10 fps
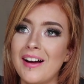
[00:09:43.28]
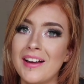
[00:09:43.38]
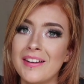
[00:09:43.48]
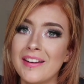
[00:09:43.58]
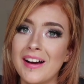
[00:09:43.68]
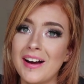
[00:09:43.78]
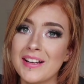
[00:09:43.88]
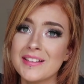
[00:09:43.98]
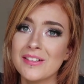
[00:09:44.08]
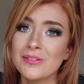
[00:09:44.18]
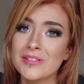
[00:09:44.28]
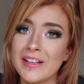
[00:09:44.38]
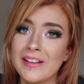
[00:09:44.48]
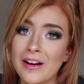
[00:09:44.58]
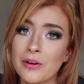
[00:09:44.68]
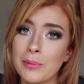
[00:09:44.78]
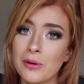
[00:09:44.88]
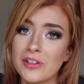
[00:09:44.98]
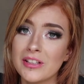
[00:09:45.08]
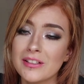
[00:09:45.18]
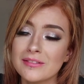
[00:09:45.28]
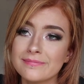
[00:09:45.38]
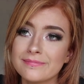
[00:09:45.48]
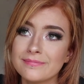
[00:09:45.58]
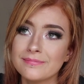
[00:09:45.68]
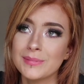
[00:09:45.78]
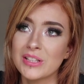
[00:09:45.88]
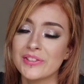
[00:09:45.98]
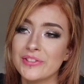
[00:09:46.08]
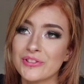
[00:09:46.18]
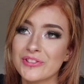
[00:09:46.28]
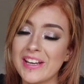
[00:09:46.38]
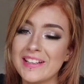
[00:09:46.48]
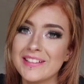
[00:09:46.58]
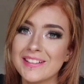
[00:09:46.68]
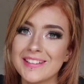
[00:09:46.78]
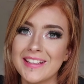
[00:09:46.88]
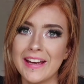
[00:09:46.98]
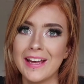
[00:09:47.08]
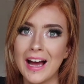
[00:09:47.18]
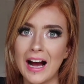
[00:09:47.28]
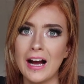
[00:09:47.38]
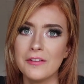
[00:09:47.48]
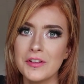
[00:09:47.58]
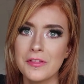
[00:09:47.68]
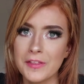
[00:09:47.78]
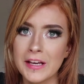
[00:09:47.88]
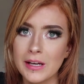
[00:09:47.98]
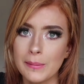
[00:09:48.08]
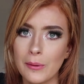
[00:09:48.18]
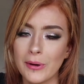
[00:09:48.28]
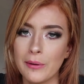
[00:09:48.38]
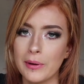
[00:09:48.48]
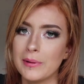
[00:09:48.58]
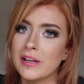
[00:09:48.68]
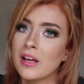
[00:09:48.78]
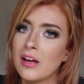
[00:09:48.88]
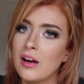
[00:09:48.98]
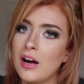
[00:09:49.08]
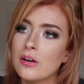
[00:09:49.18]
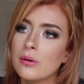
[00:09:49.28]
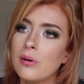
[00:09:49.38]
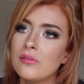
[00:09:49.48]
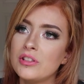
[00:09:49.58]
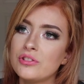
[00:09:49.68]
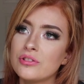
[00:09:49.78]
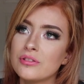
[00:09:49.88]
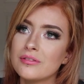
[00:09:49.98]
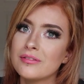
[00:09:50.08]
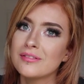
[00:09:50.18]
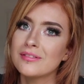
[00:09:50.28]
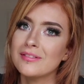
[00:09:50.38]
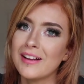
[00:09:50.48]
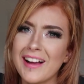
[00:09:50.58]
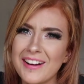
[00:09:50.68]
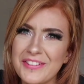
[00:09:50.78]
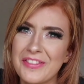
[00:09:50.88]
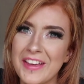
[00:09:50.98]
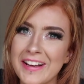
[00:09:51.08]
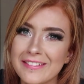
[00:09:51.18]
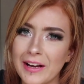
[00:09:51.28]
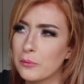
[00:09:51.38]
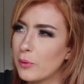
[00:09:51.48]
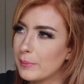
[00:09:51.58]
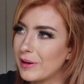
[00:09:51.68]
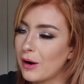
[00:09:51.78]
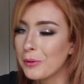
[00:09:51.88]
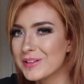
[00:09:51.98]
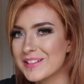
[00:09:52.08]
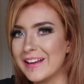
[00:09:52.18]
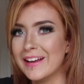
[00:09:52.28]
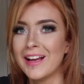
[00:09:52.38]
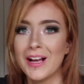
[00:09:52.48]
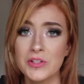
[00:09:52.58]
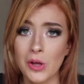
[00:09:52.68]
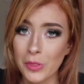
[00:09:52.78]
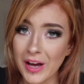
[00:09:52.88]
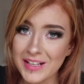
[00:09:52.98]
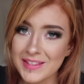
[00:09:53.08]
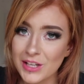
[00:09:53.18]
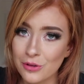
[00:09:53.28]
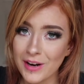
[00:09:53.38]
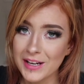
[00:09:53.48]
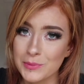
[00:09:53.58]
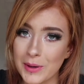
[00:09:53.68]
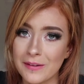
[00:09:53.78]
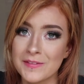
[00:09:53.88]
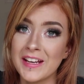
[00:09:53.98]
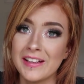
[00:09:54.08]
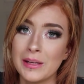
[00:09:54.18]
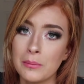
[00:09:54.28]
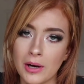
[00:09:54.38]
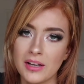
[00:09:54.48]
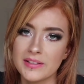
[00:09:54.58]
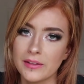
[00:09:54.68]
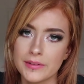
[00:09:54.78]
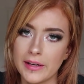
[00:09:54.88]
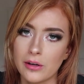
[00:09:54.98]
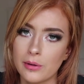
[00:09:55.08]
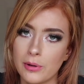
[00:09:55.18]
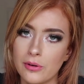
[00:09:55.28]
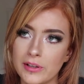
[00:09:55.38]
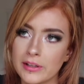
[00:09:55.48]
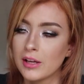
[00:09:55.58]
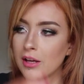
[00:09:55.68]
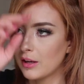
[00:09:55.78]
And I still say Akrapovic because it's just easier to say. I have to think about it when I'm like, Akrapovic. Like, I have to think, like, wait a minute, how do I say it? So that is the correct way of saying it, but I still say Akrapovic.